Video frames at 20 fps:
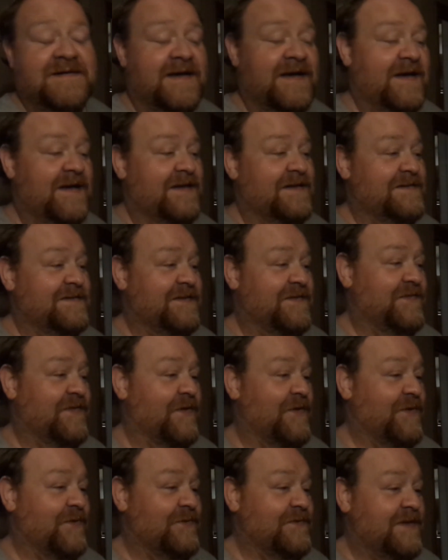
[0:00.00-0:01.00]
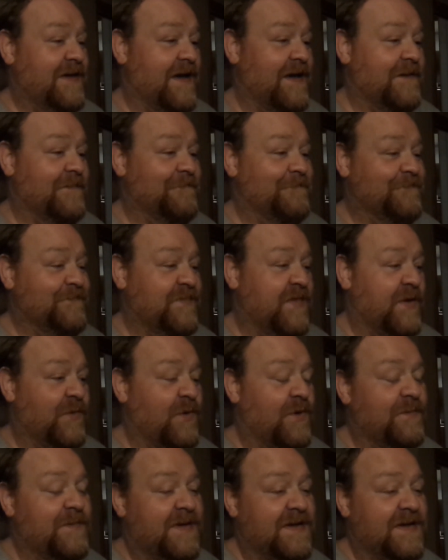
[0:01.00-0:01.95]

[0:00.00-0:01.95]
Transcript: And so, yeah, there won't